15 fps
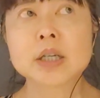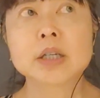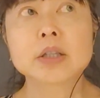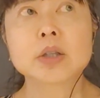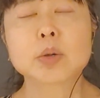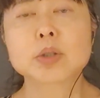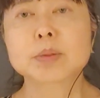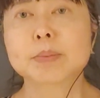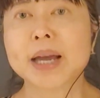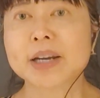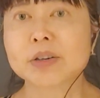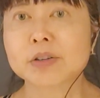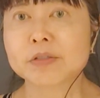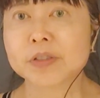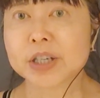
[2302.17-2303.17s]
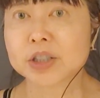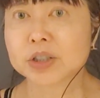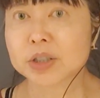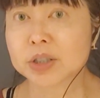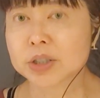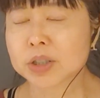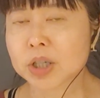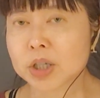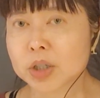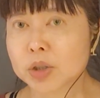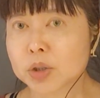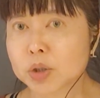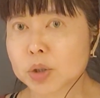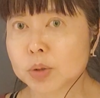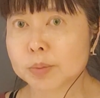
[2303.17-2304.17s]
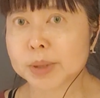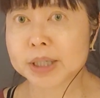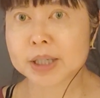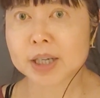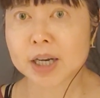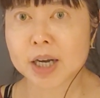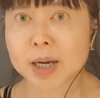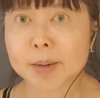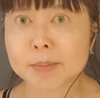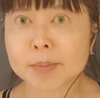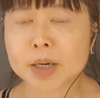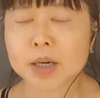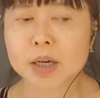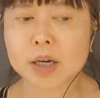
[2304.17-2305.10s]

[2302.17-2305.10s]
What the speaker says: those macrophages to become